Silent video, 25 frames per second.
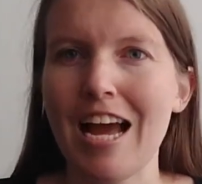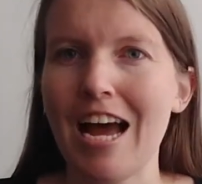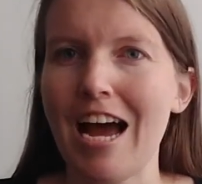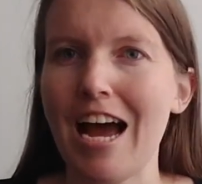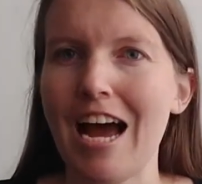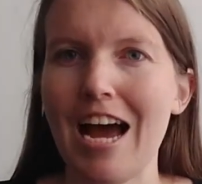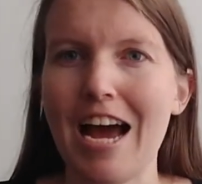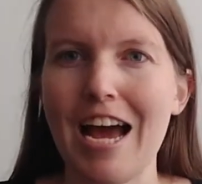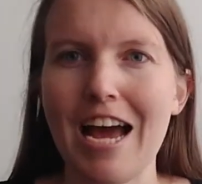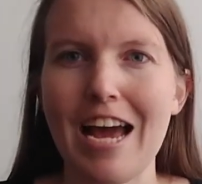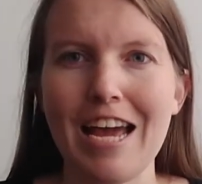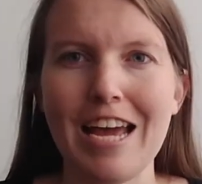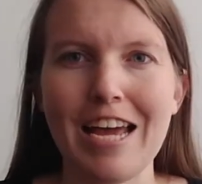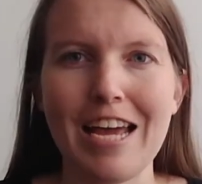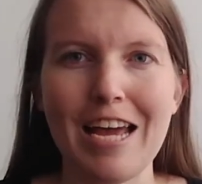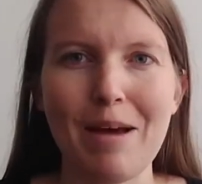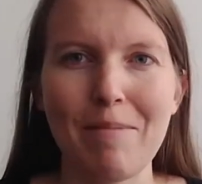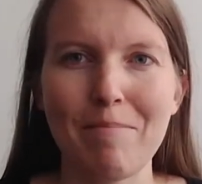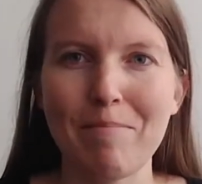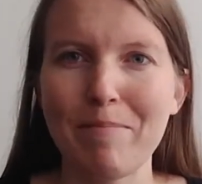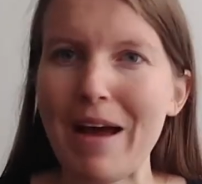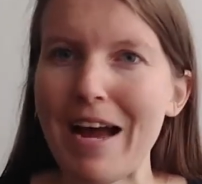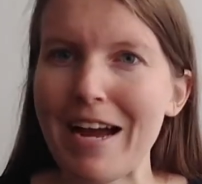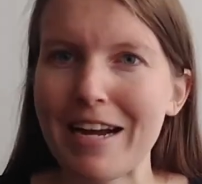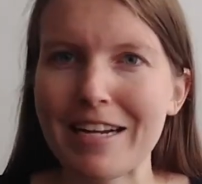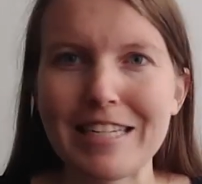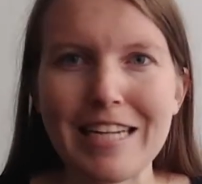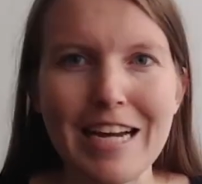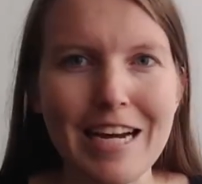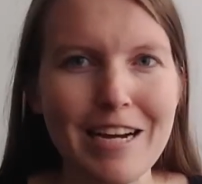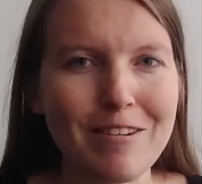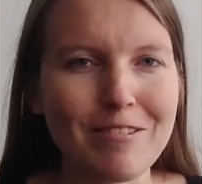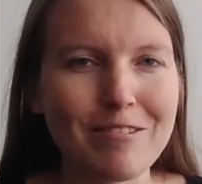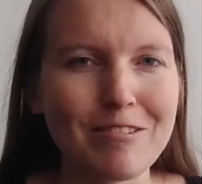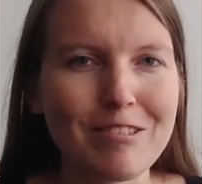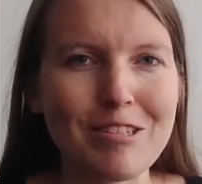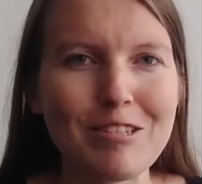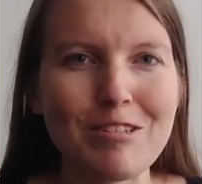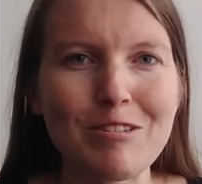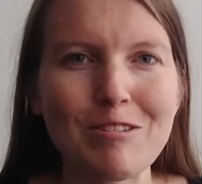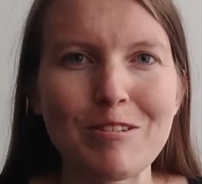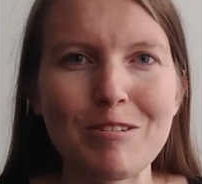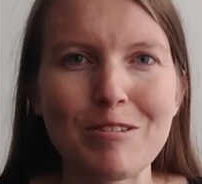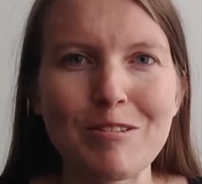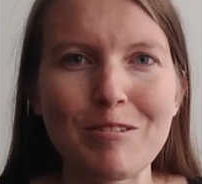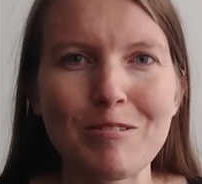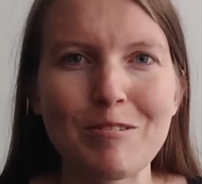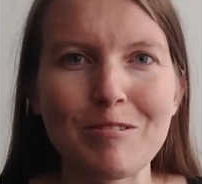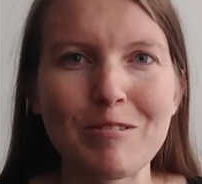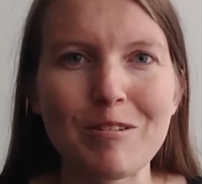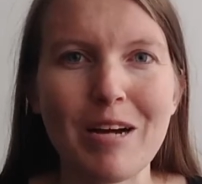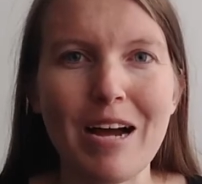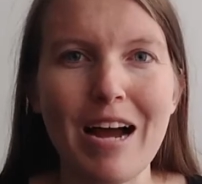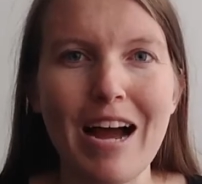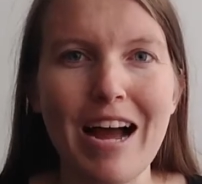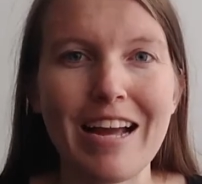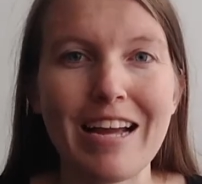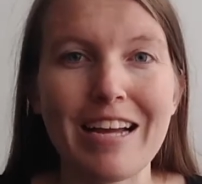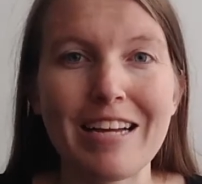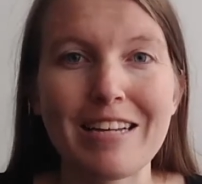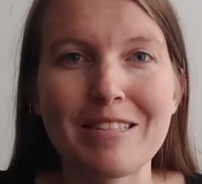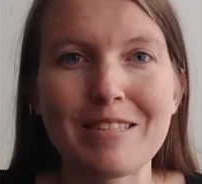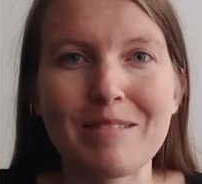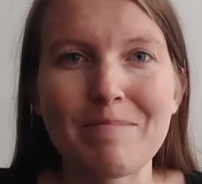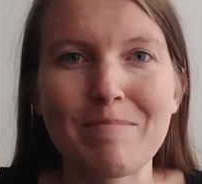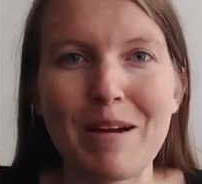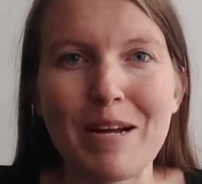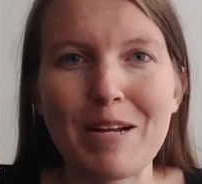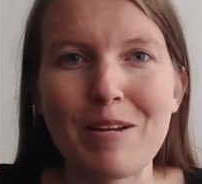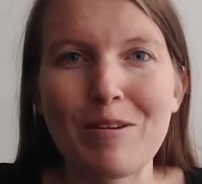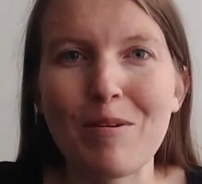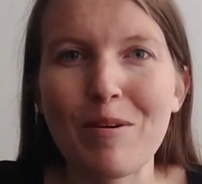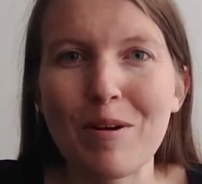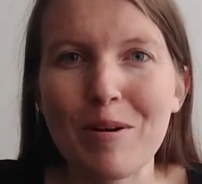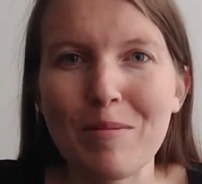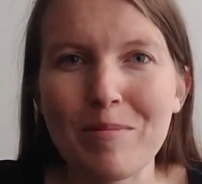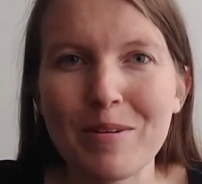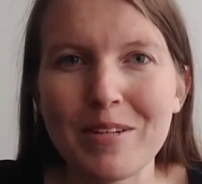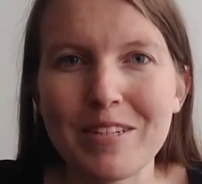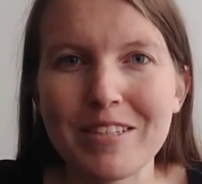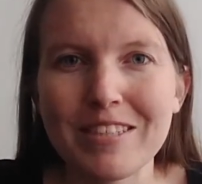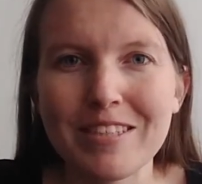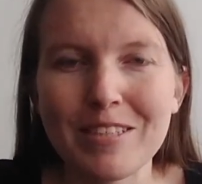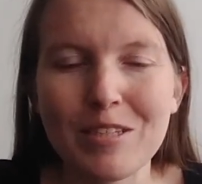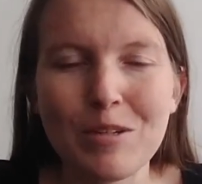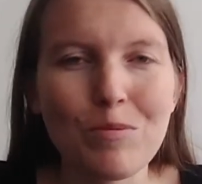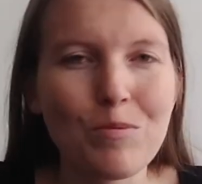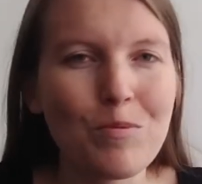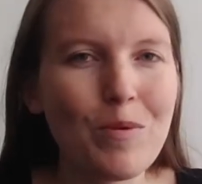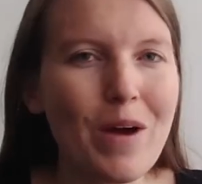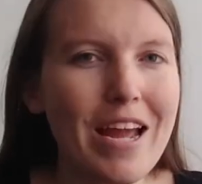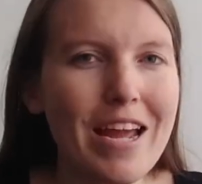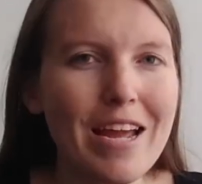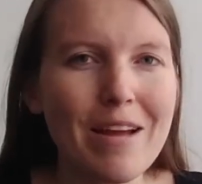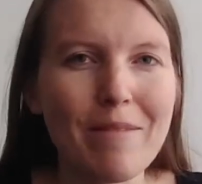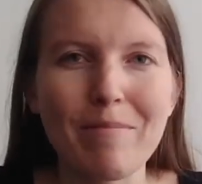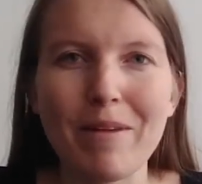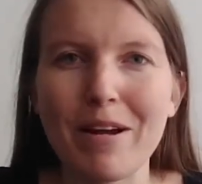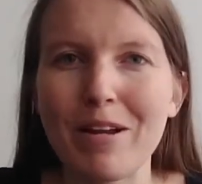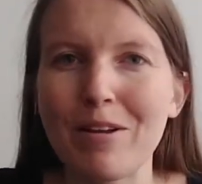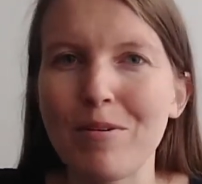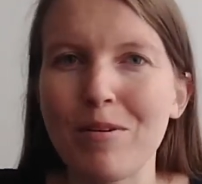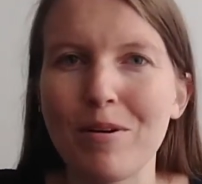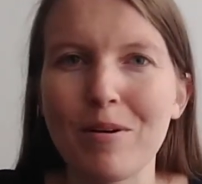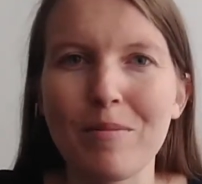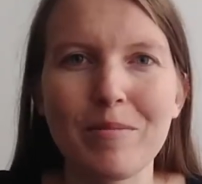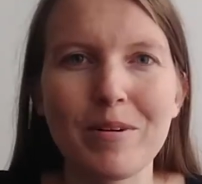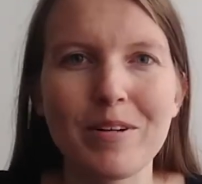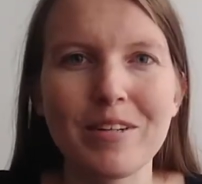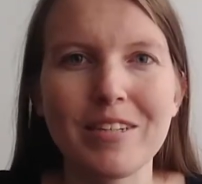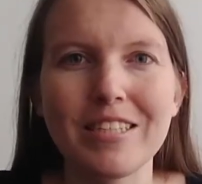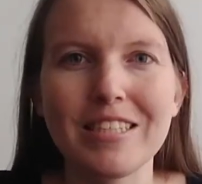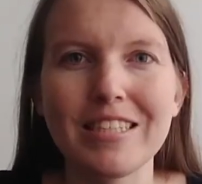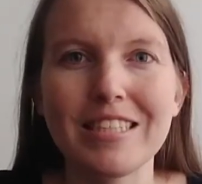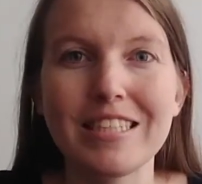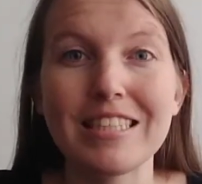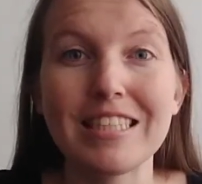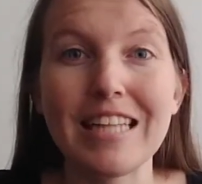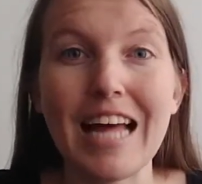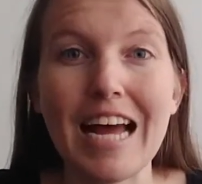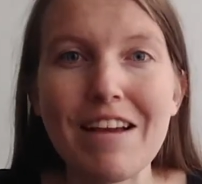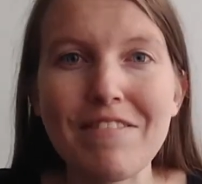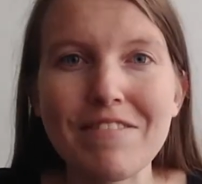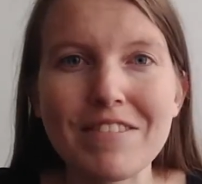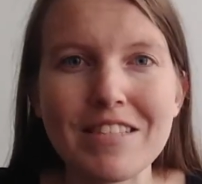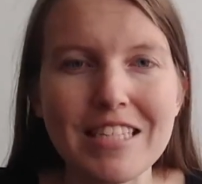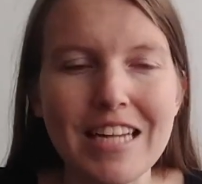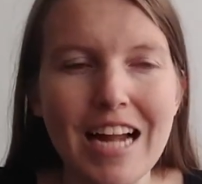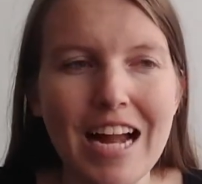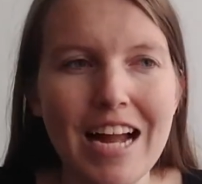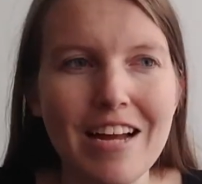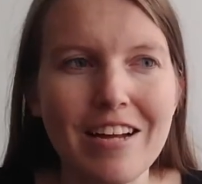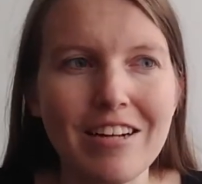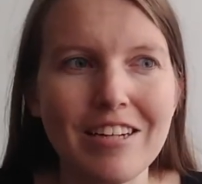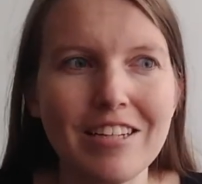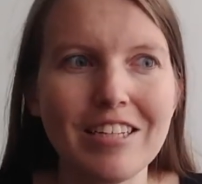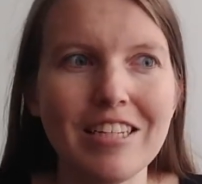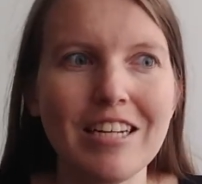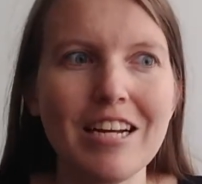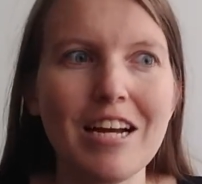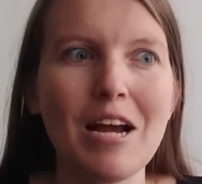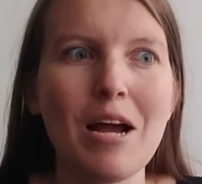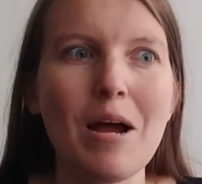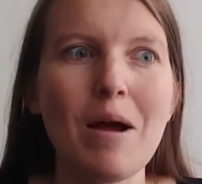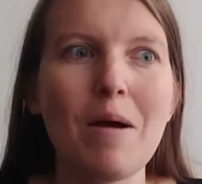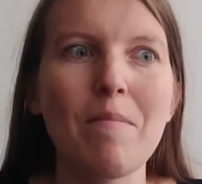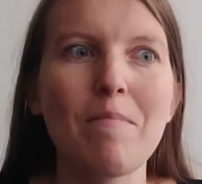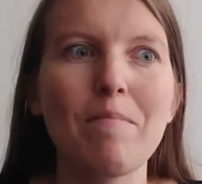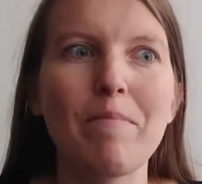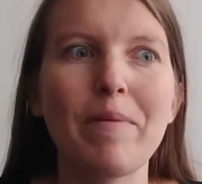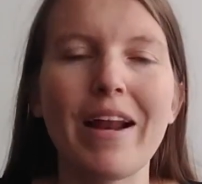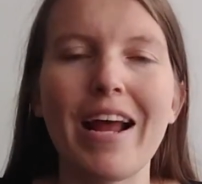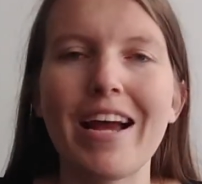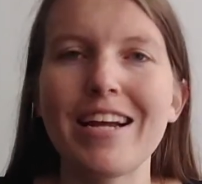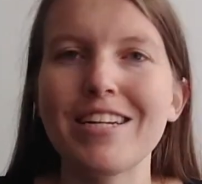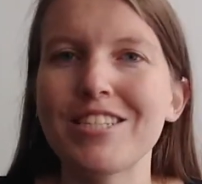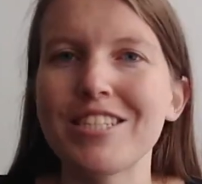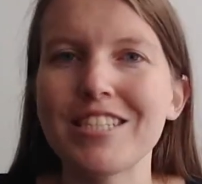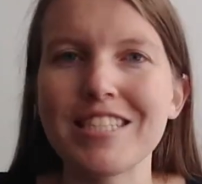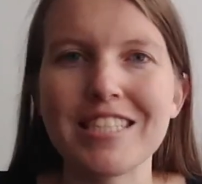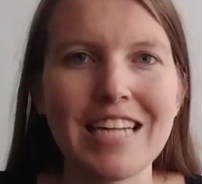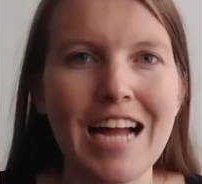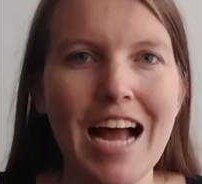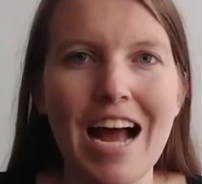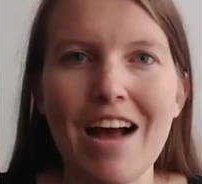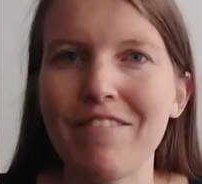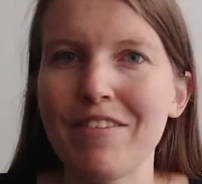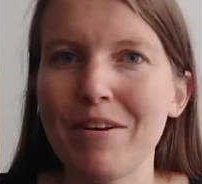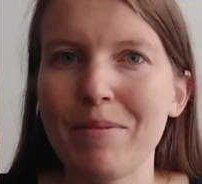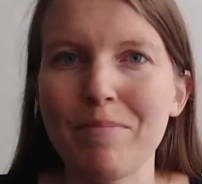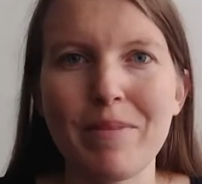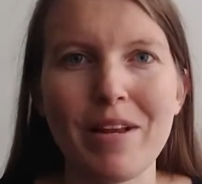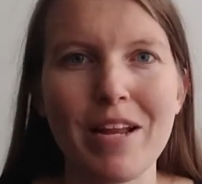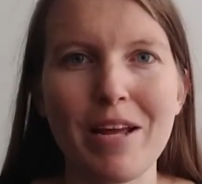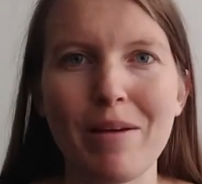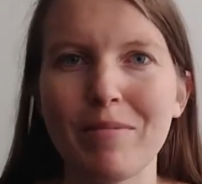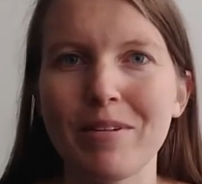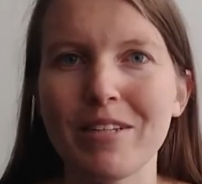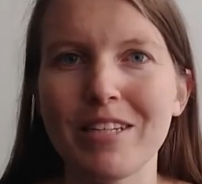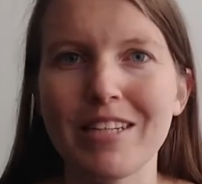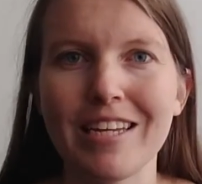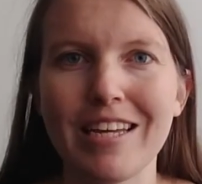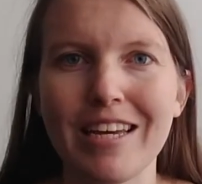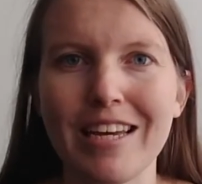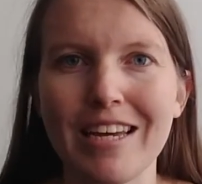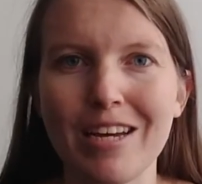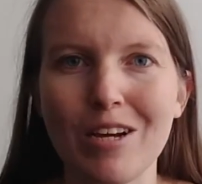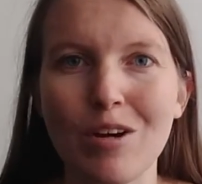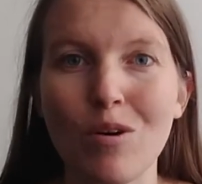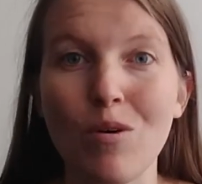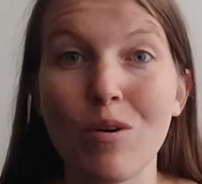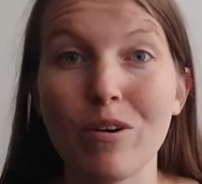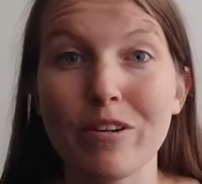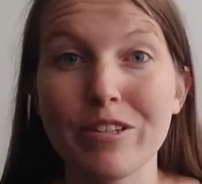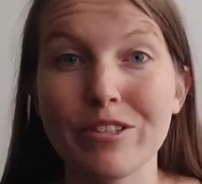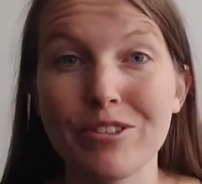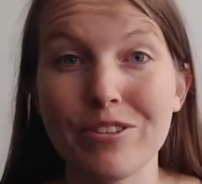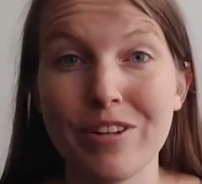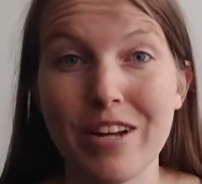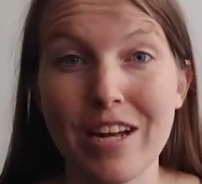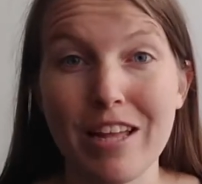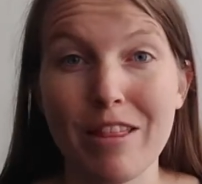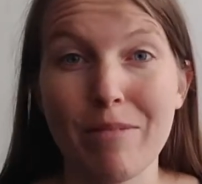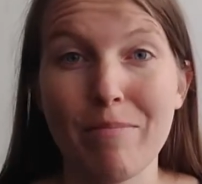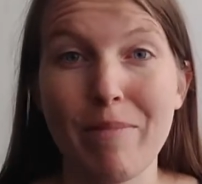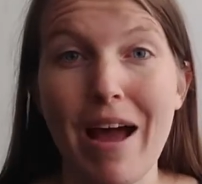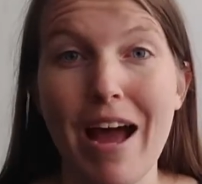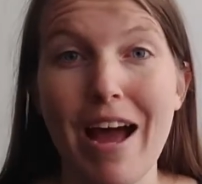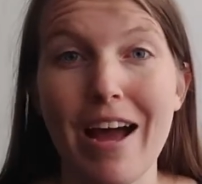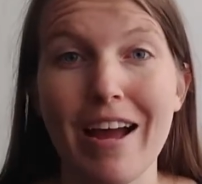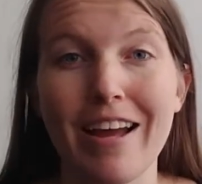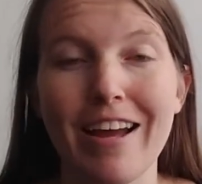I am back down to, I guess, my normal weight, my normal lifestyle, but I just haven't been able to get core strength back.